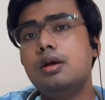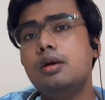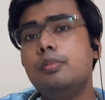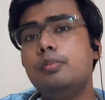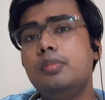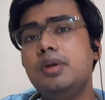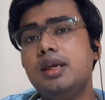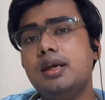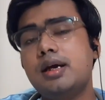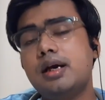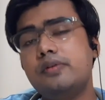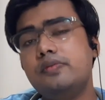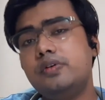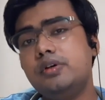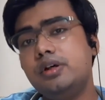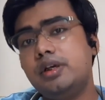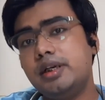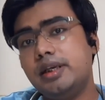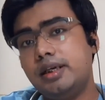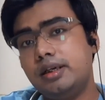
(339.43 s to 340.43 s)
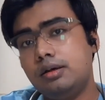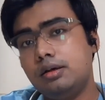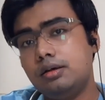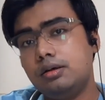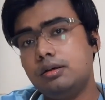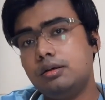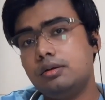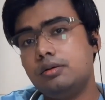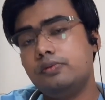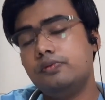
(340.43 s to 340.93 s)
may have a drain
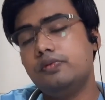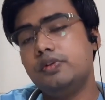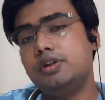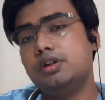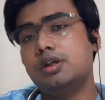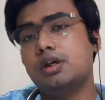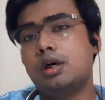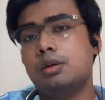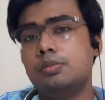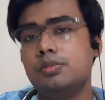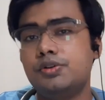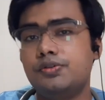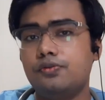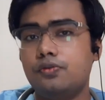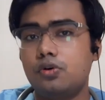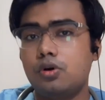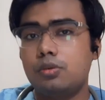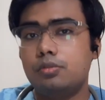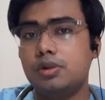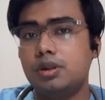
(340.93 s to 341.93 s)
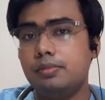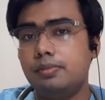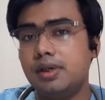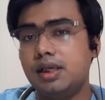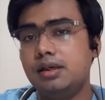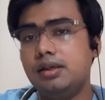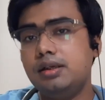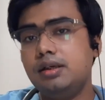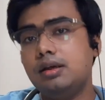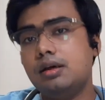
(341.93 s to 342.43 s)
which comes from the
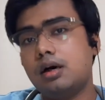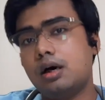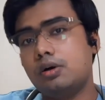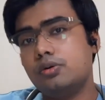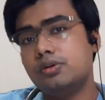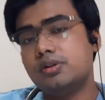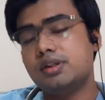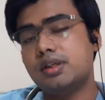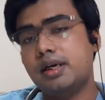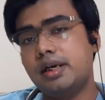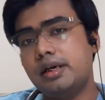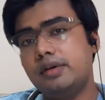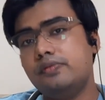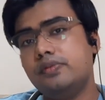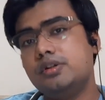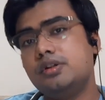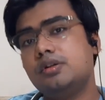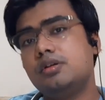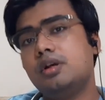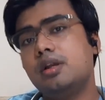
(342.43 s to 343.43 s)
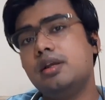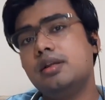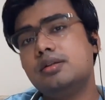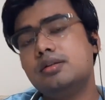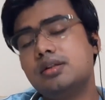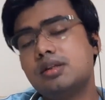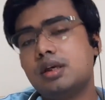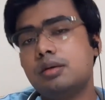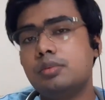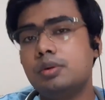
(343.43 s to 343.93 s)
belly outside, which
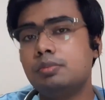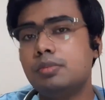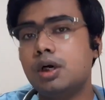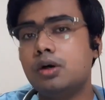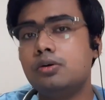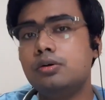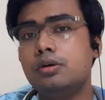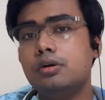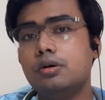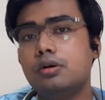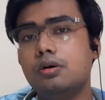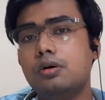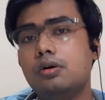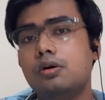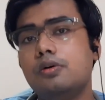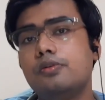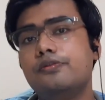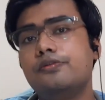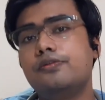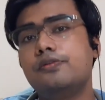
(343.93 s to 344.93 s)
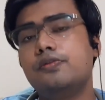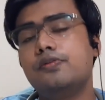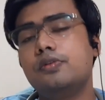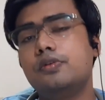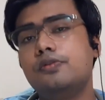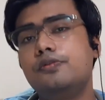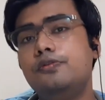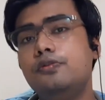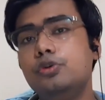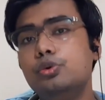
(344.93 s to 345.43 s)
drains some amount of
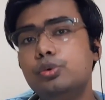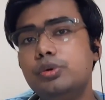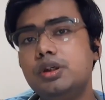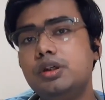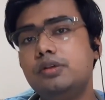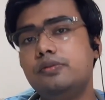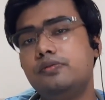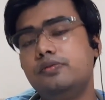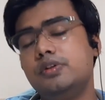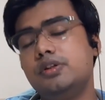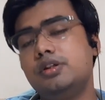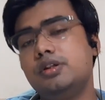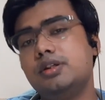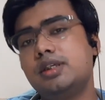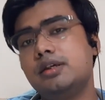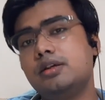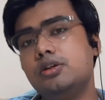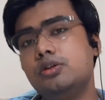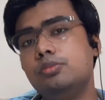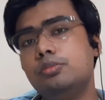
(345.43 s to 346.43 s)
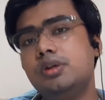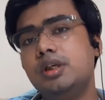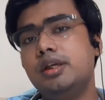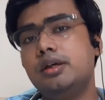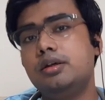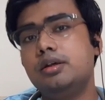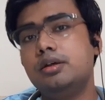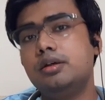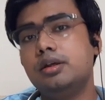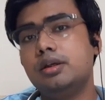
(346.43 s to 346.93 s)
fluid which is
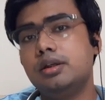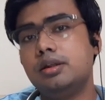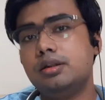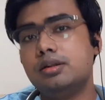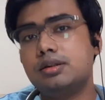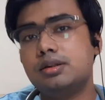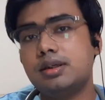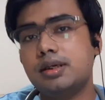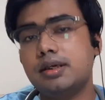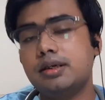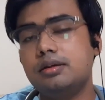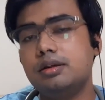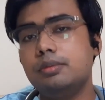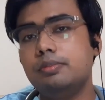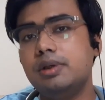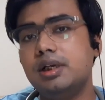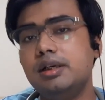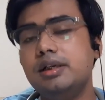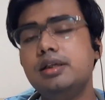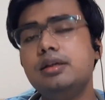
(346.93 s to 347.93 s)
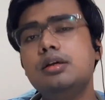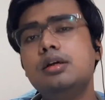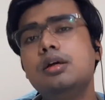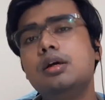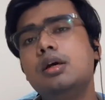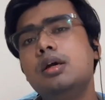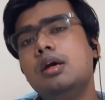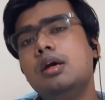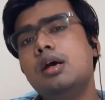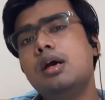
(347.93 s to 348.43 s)
accumulated inside the belly,
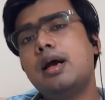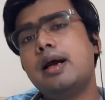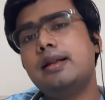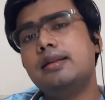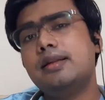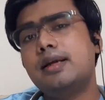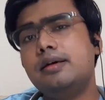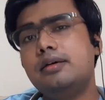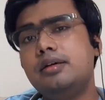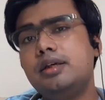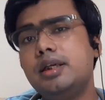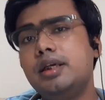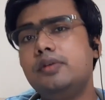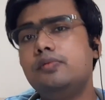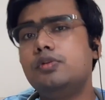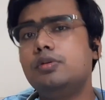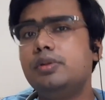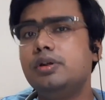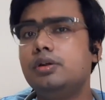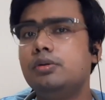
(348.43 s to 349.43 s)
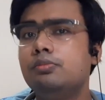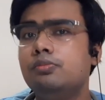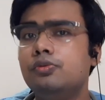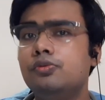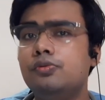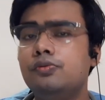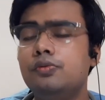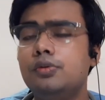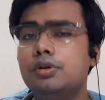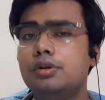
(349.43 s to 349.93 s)
and that drain will be
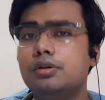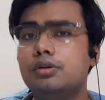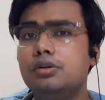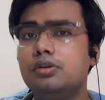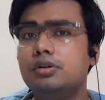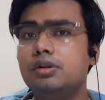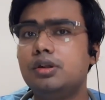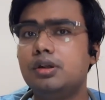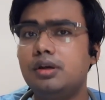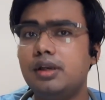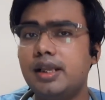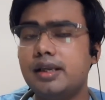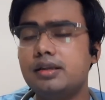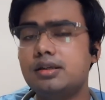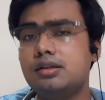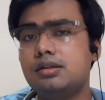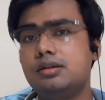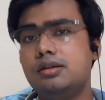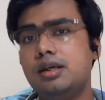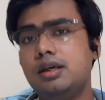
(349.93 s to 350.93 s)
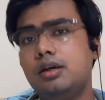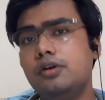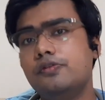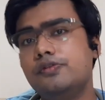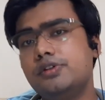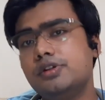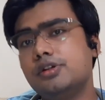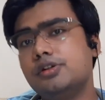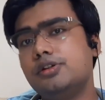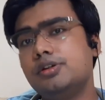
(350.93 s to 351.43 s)
removed the next day of
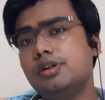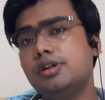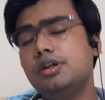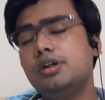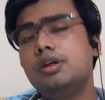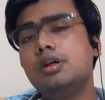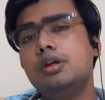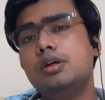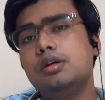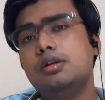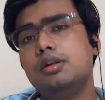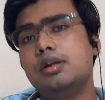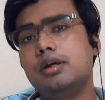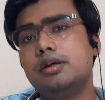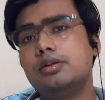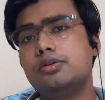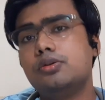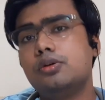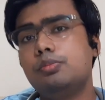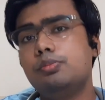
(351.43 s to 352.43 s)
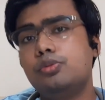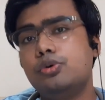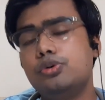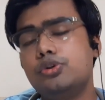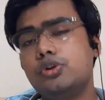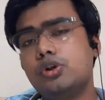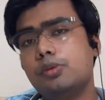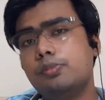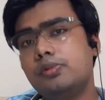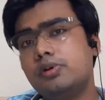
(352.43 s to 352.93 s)
surgery, that is on
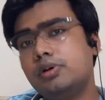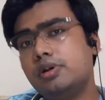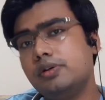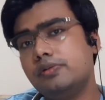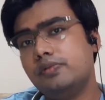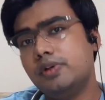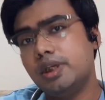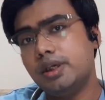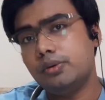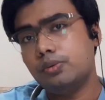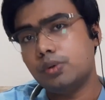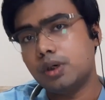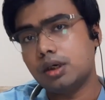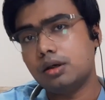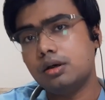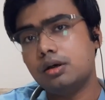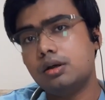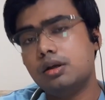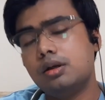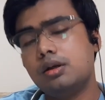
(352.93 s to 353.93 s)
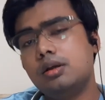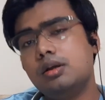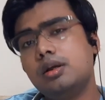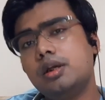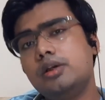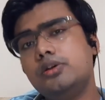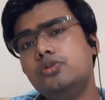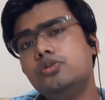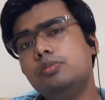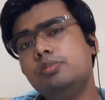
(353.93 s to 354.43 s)
post-operative day 1,
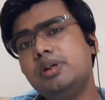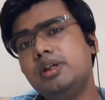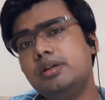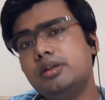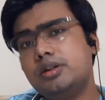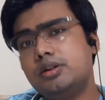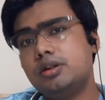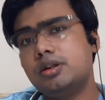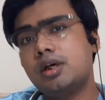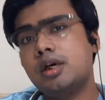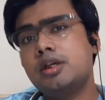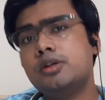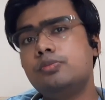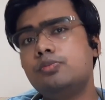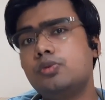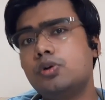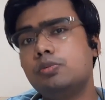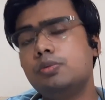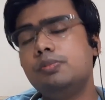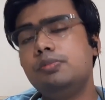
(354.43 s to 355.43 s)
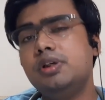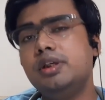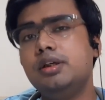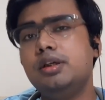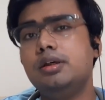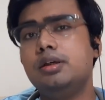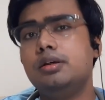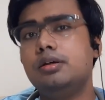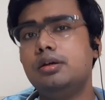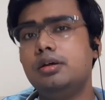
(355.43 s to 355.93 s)
and you will be discharged
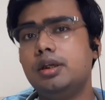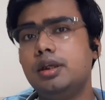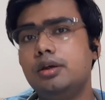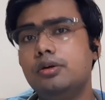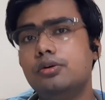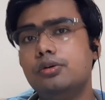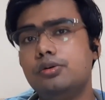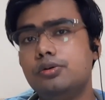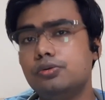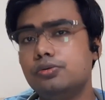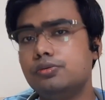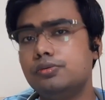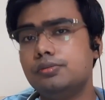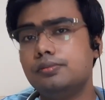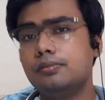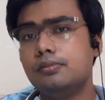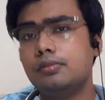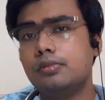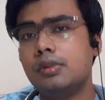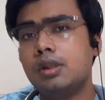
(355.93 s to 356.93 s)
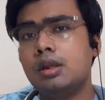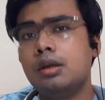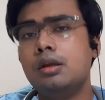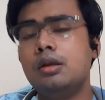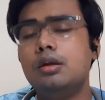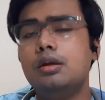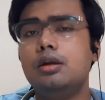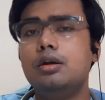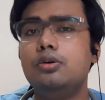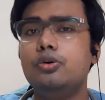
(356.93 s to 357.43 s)
probably in a day or two.
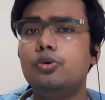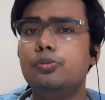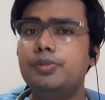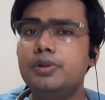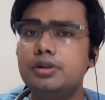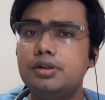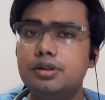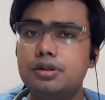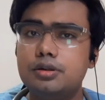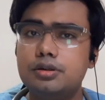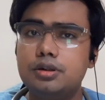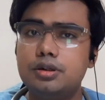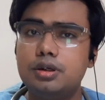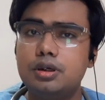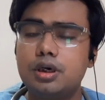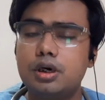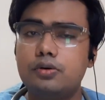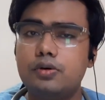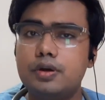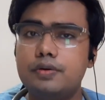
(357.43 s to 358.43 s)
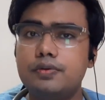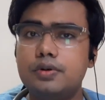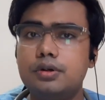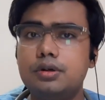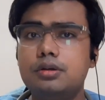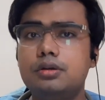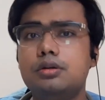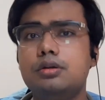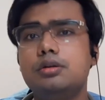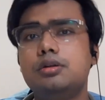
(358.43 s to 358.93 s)
In open surgery,
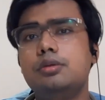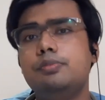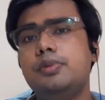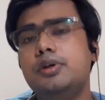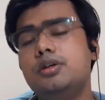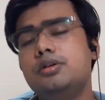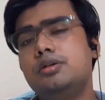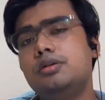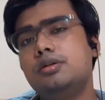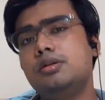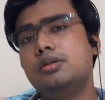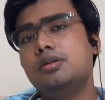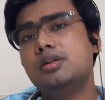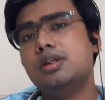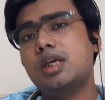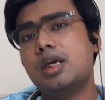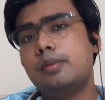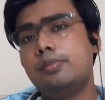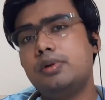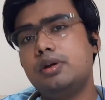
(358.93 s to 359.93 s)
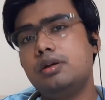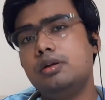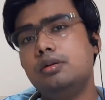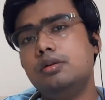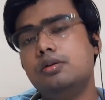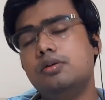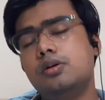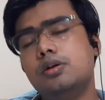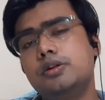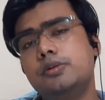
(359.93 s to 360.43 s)
however, the patient is kept in
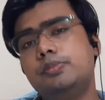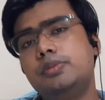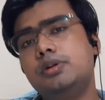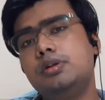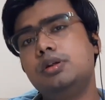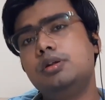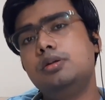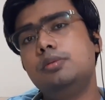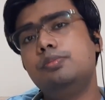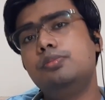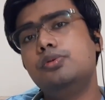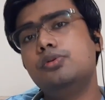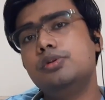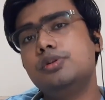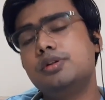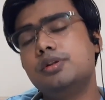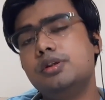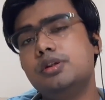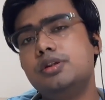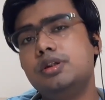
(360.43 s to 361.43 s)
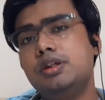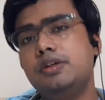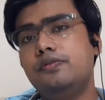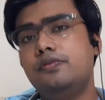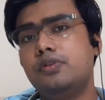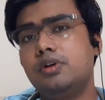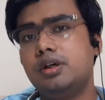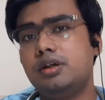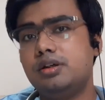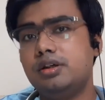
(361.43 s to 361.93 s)
the hospital post-surgery
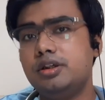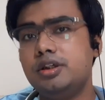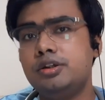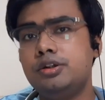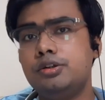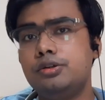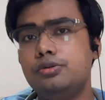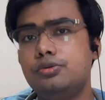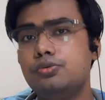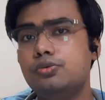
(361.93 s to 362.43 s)
for at least 2